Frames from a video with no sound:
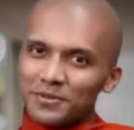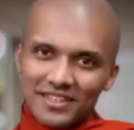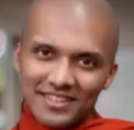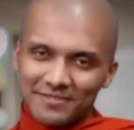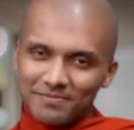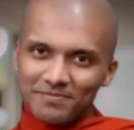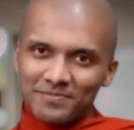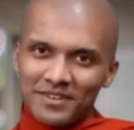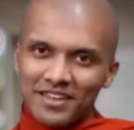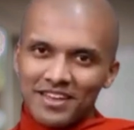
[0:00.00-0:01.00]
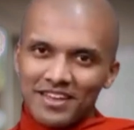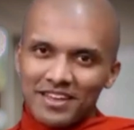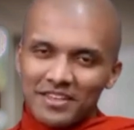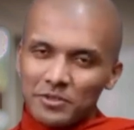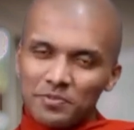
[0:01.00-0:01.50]
Buddha.
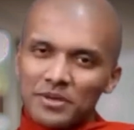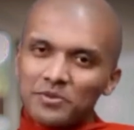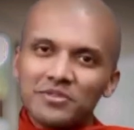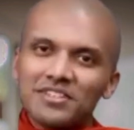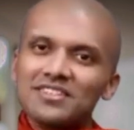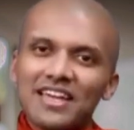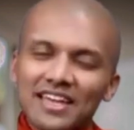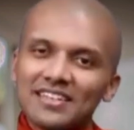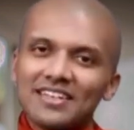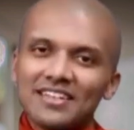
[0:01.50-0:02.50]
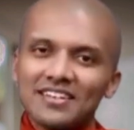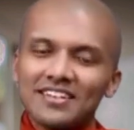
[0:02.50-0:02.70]
Supreme Buddha said,